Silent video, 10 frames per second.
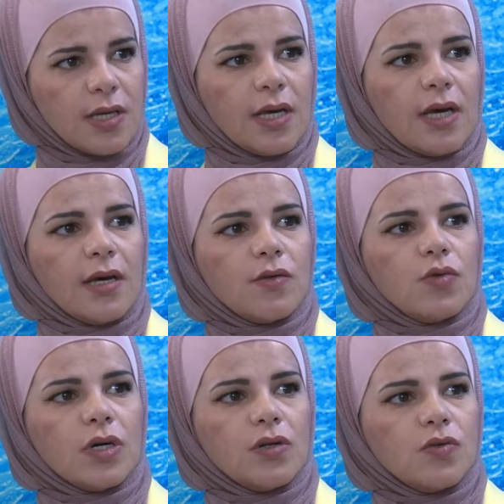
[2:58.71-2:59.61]
and
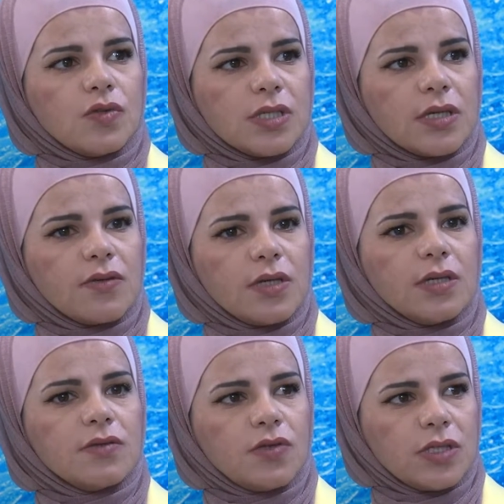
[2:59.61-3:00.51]
we are using
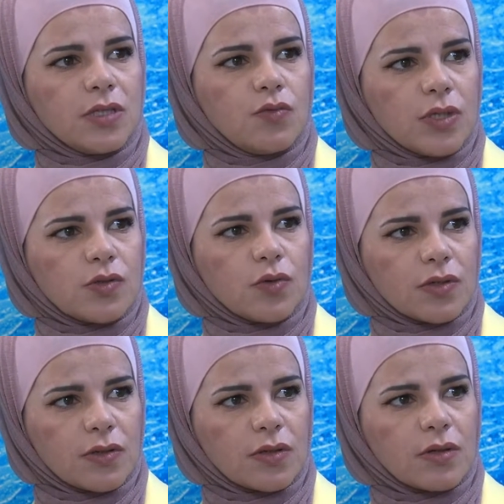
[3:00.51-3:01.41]
the treated wastewater